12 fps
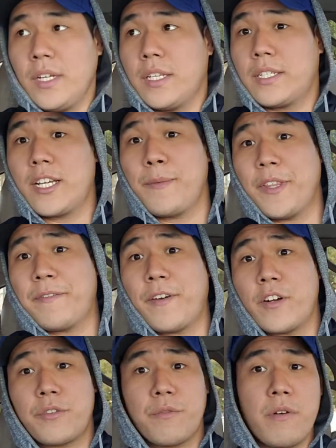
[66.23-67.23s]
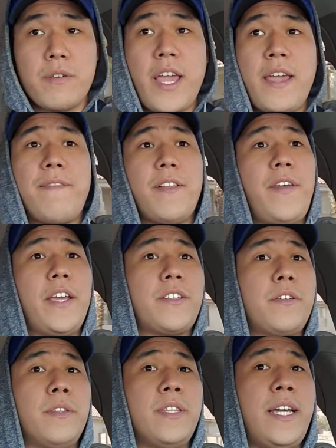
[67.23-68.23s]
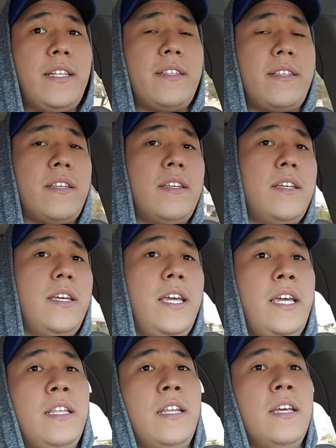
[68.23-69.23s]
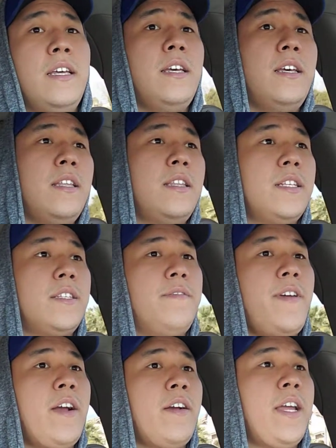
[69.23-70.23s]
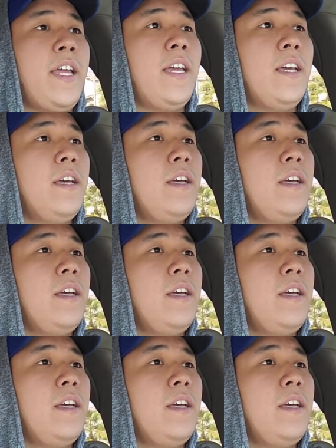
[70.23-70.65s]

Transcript: This is going to be the first road game for the Vegas Golden Knights in this very